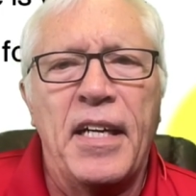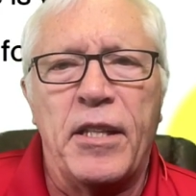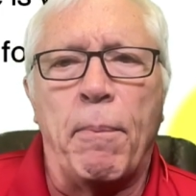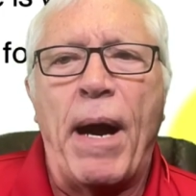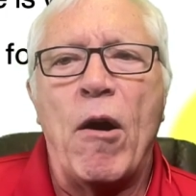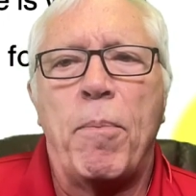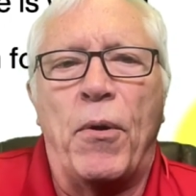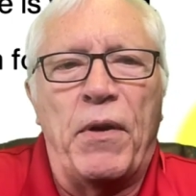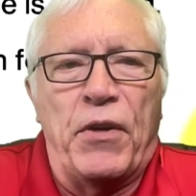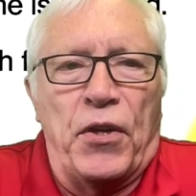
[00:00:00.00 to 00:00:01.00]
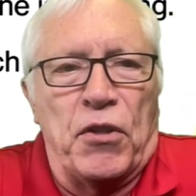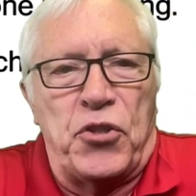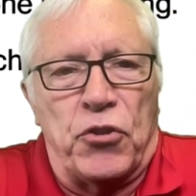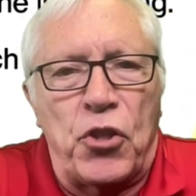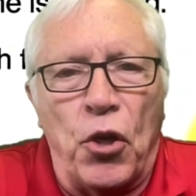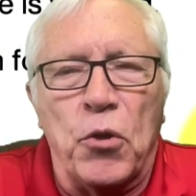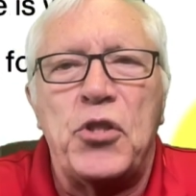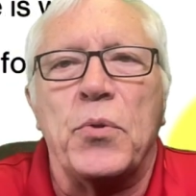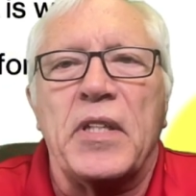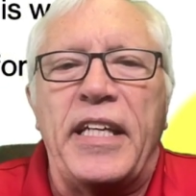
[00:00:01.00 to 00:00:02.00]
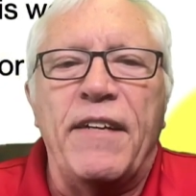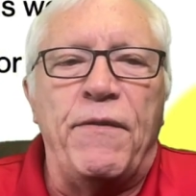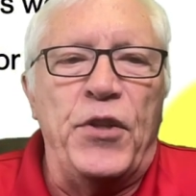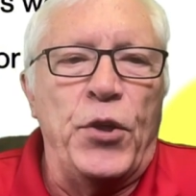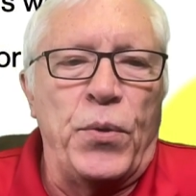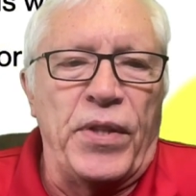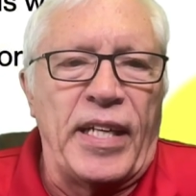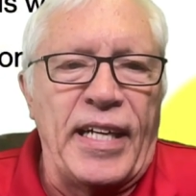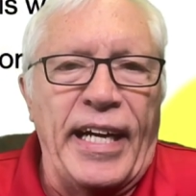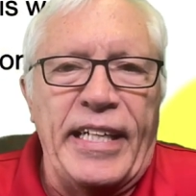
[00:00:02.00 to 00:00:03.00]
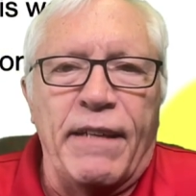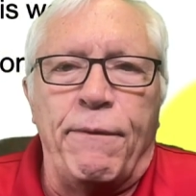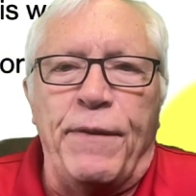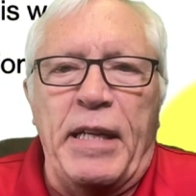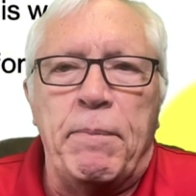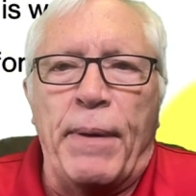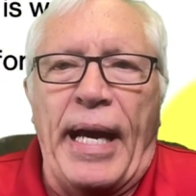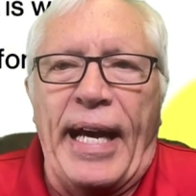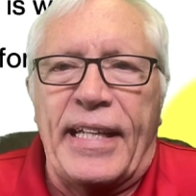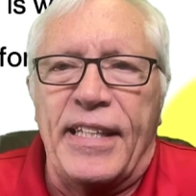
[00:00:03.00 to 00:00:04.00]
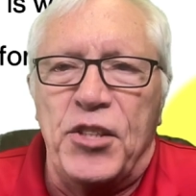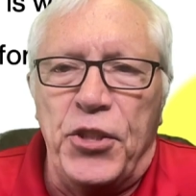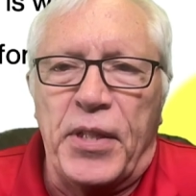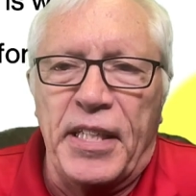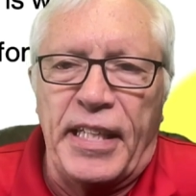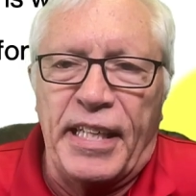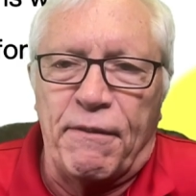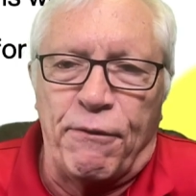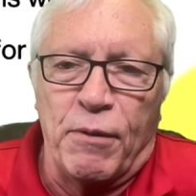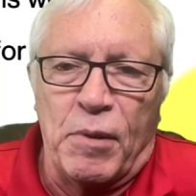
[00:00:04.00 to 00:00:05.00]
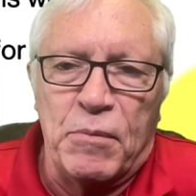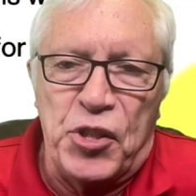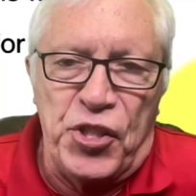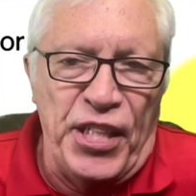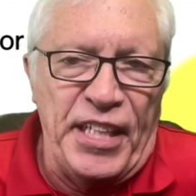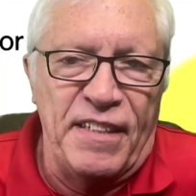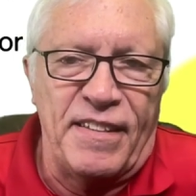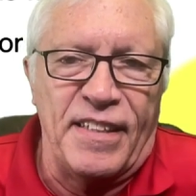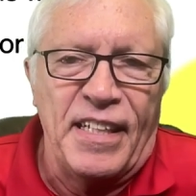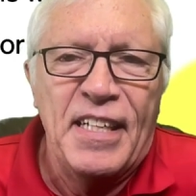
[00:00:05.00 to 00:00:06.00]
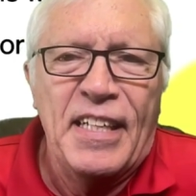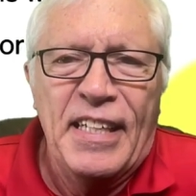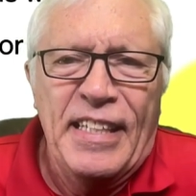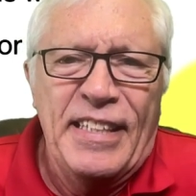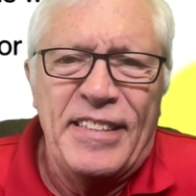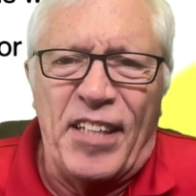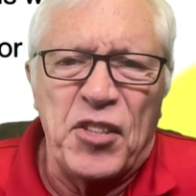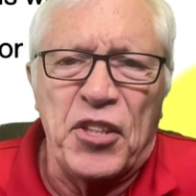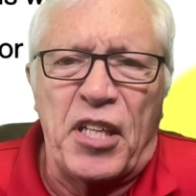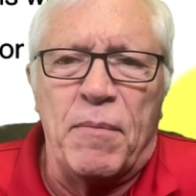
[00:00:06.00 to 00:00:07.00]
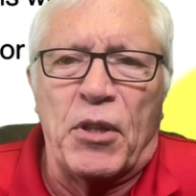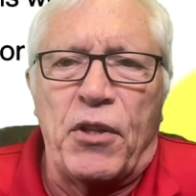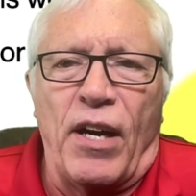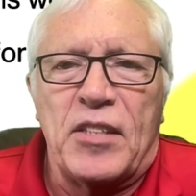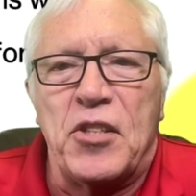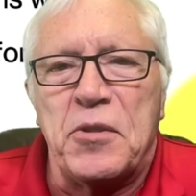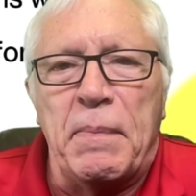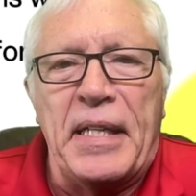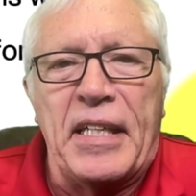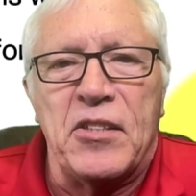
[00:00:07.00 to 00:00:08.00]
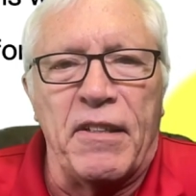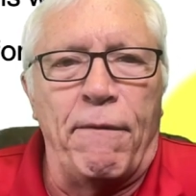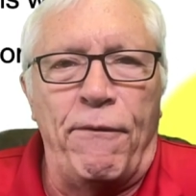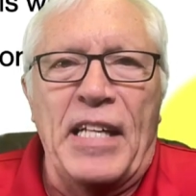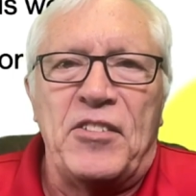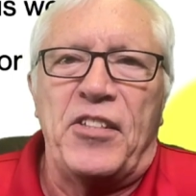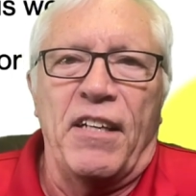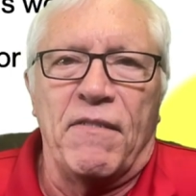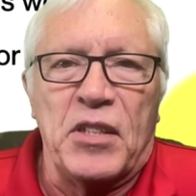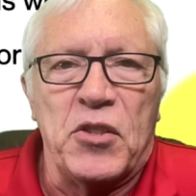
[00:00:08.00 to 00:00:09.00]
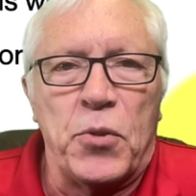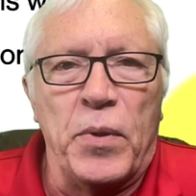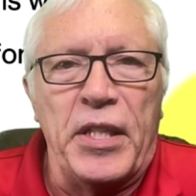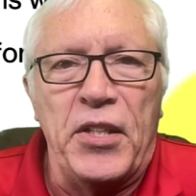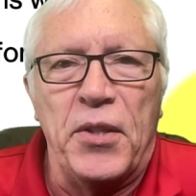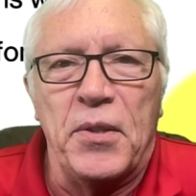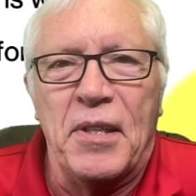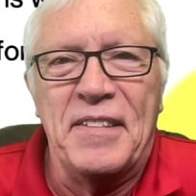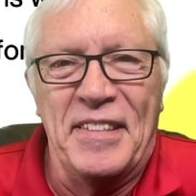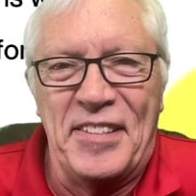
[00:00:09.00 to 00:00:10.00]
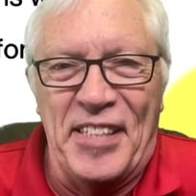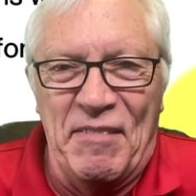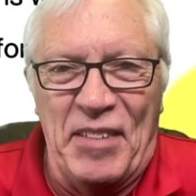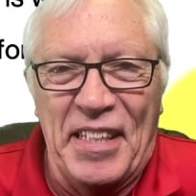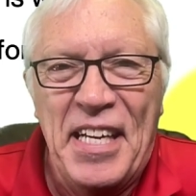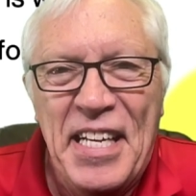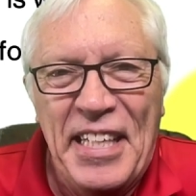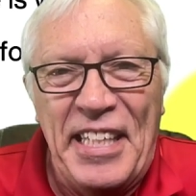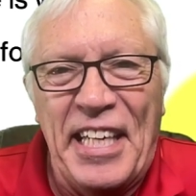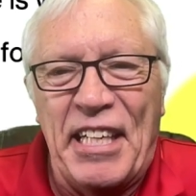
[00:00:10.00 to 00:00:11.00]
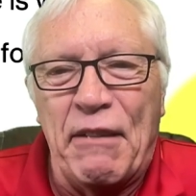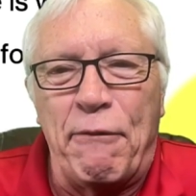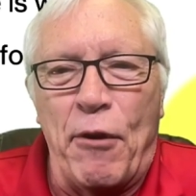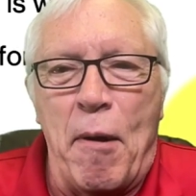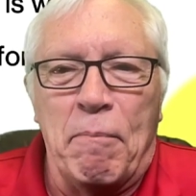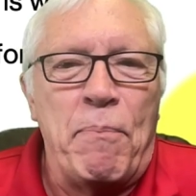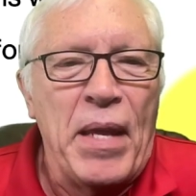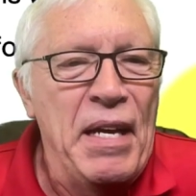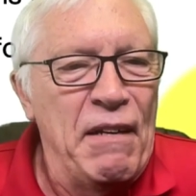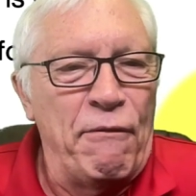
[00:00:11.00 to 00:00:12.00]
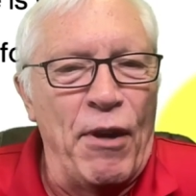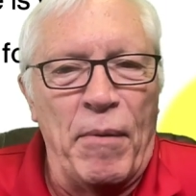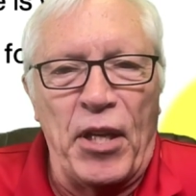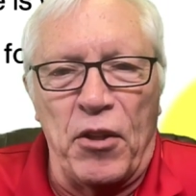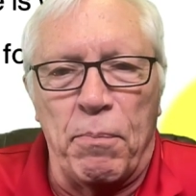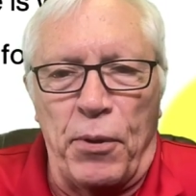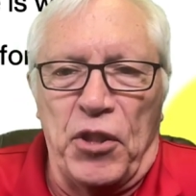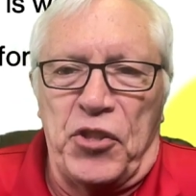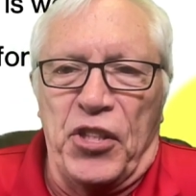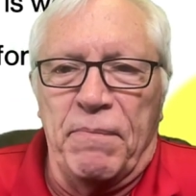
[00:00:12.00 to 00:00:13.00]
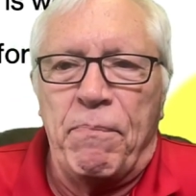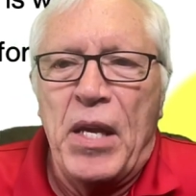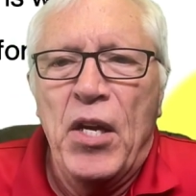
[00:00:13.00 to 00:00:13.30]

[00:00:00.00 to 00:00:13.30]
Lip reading: The PowerPoint rehearsal coach will give you the kind of feedback that you can get from a machine that doesn't come across as being as offensive as when you seem to get it from another person.